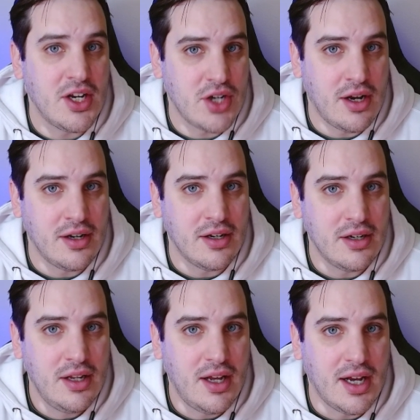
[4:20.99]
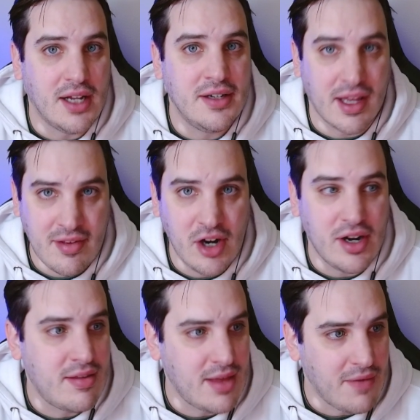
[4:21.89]
on
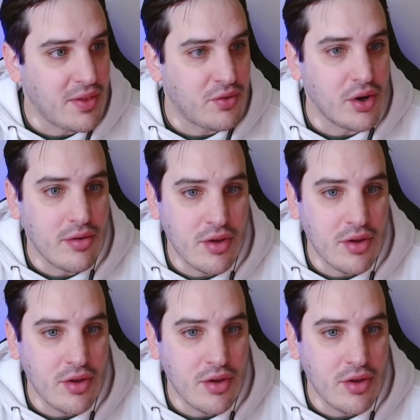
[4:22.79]
dexterity saving throws.